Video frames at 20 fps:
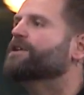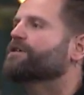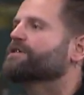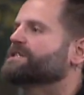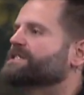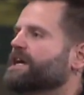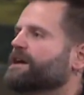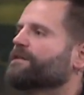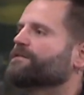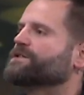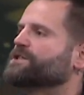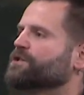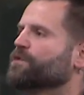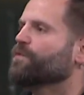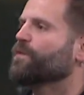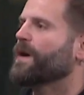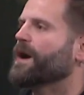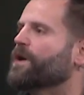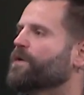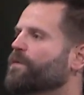ourselves to
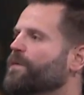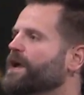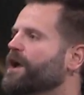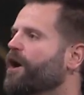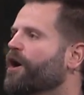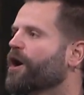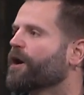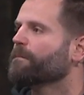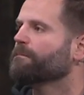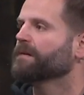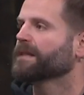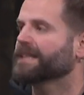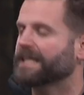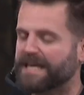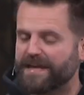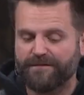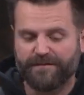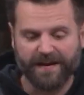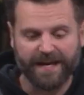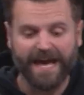where we are,
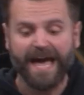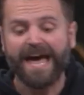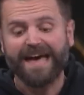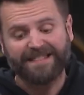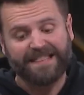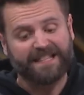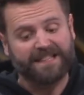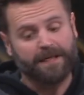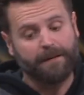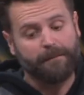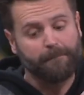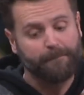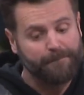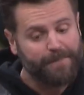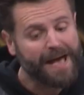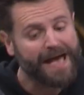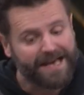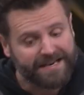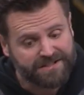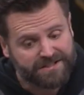believing that the
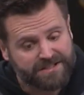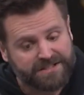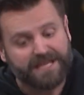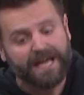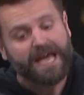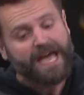best